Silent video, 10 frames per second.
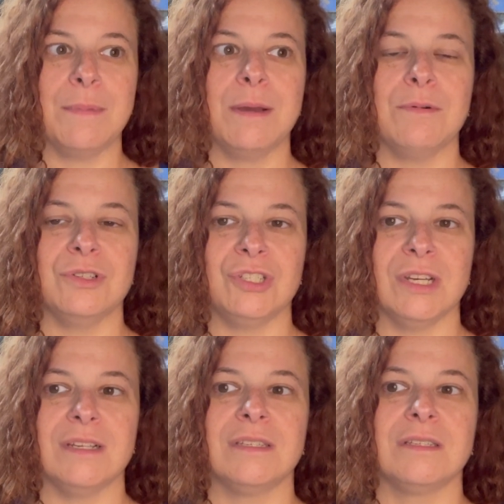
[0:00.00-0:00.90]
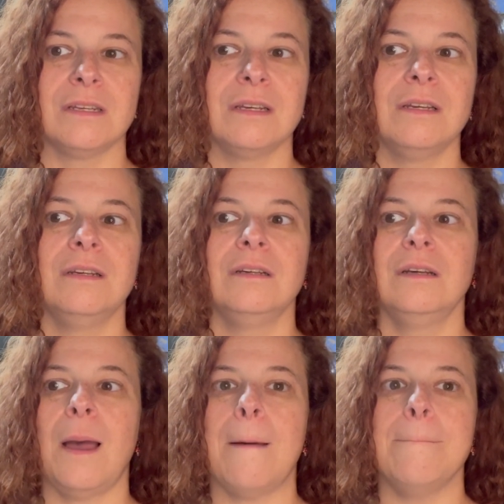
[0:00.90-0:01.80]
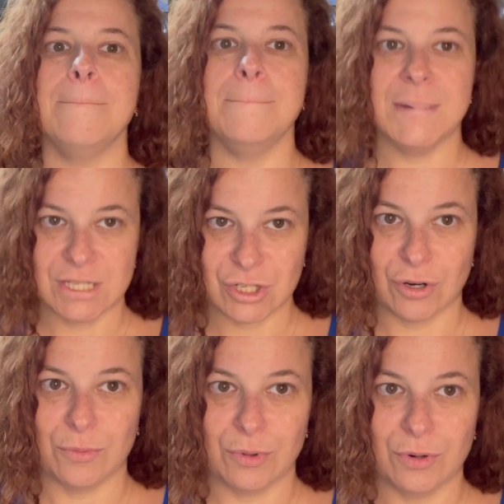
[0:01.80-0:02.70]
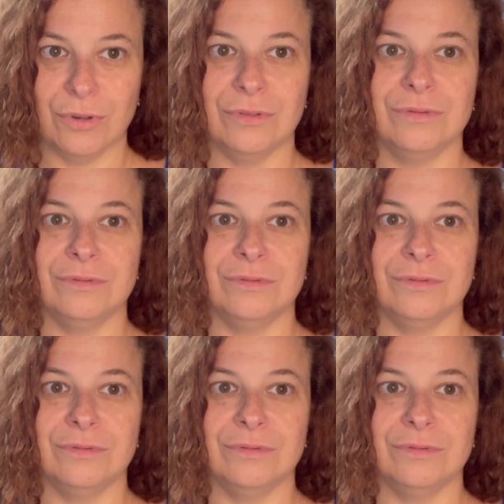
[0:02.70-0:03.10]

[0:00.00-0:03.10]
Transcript: It was just miserable,